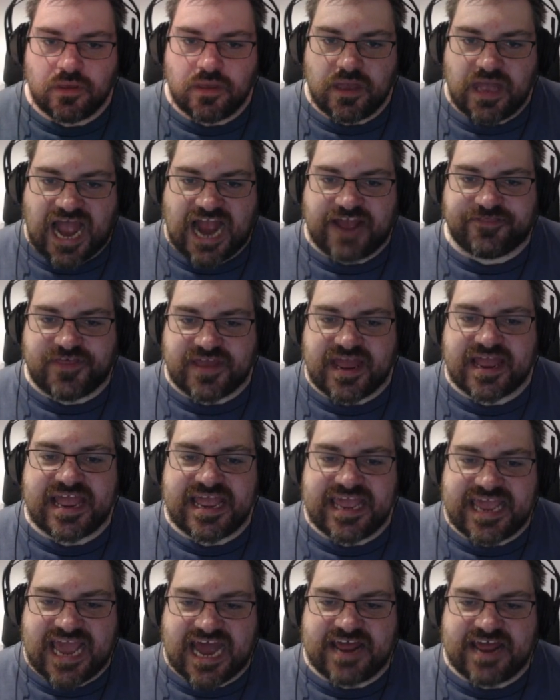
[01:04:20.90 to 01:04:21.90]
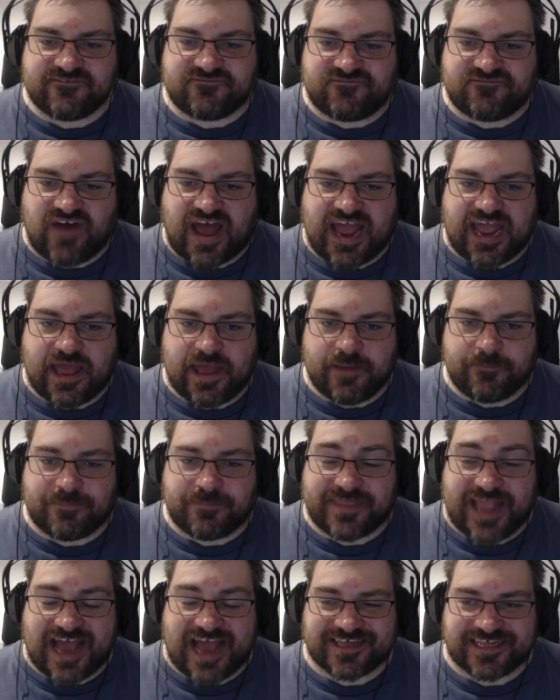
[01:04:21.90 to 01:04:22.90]
I think I can get it via
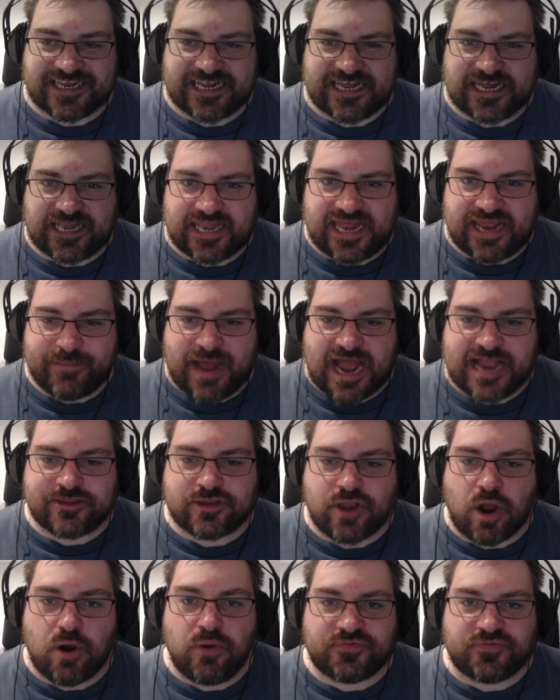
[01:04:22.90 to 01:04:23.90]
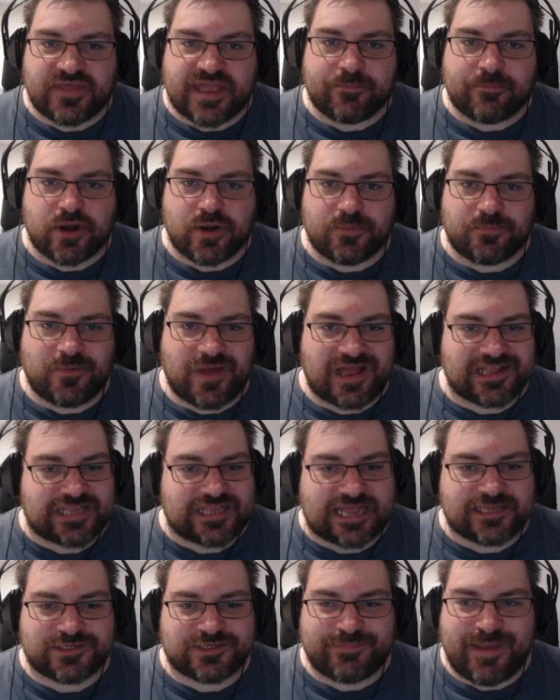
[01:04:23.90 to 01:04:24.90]
Dazzling Gleam. I don't think I'm gonna...
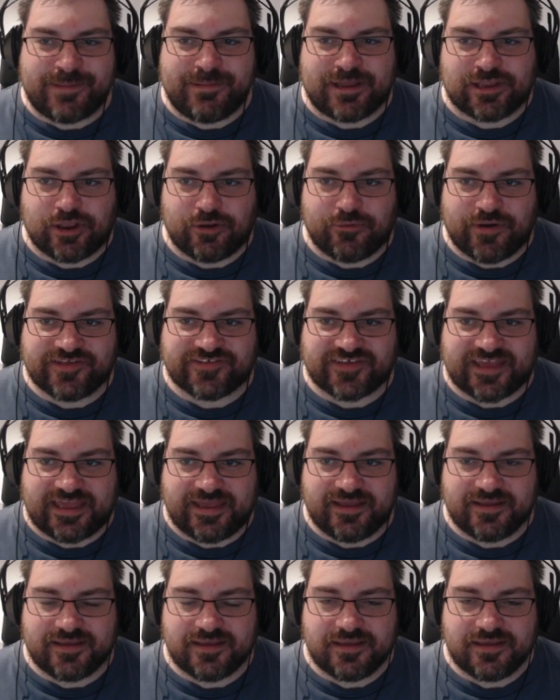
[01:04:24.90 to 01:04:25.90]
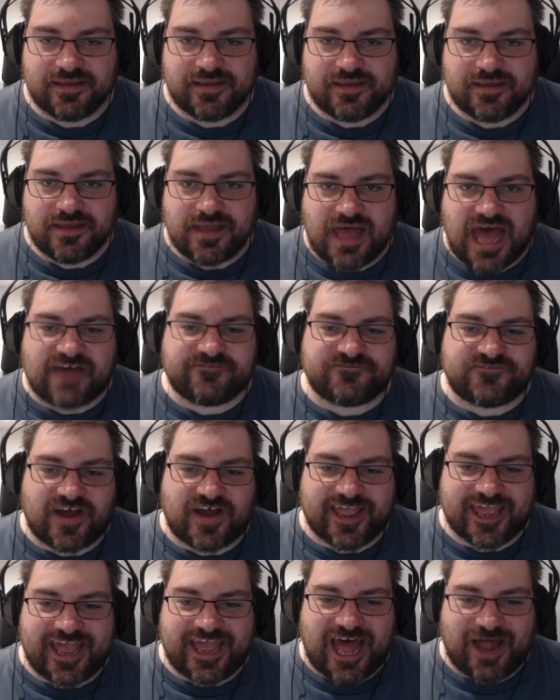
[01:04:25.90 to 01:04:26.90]
Maybe I do risk it. Ah,
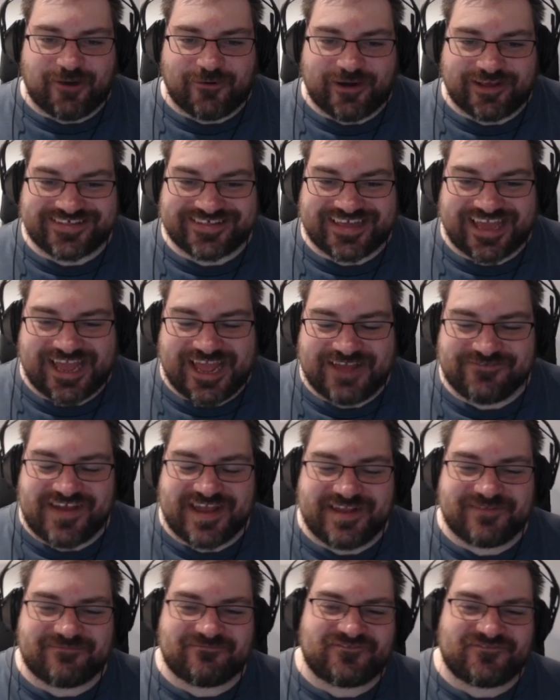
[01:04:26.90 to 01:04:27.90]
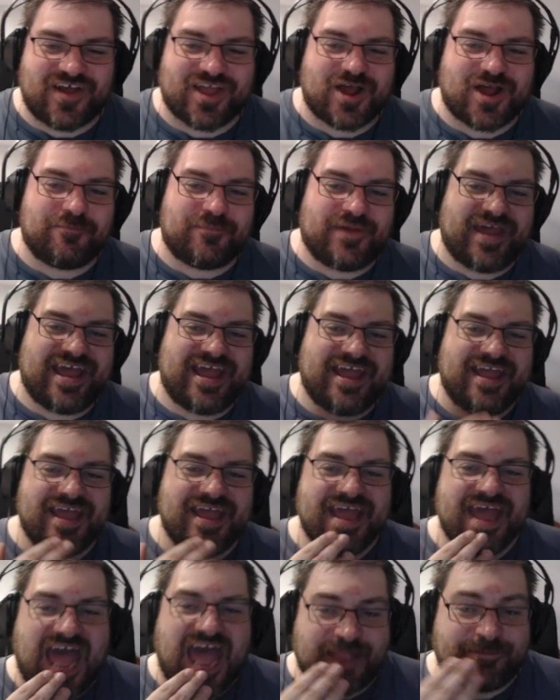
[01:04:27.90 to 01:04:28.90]
fuck it, I'll risk it. If I fuck up here,
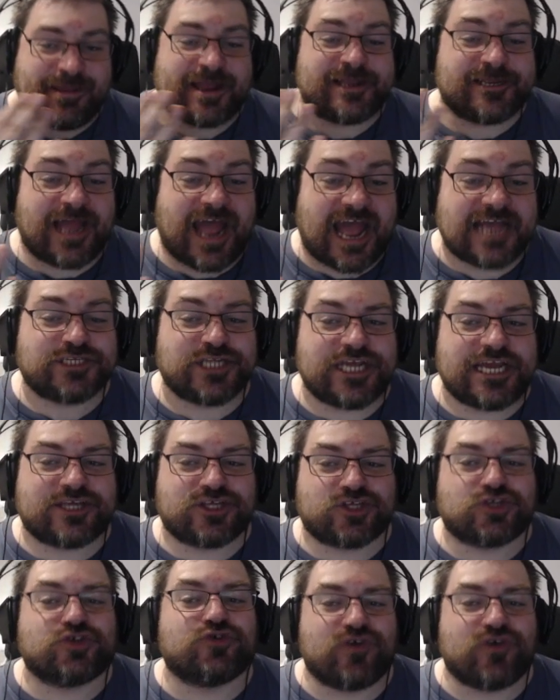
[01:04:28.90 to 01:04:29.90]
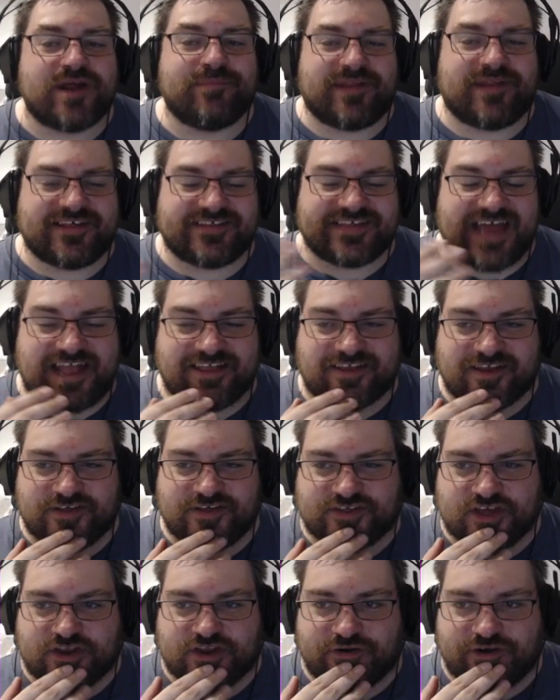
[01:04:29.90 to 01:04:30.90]
I'm actually extremely sad,
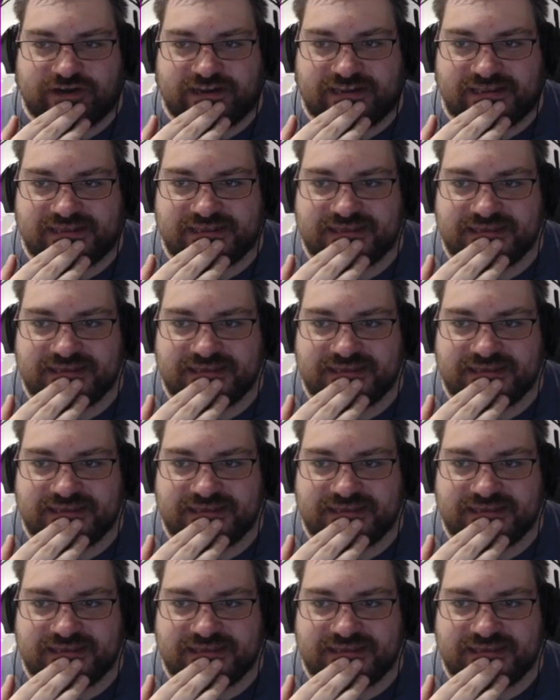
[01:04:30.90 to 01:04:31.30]
considering...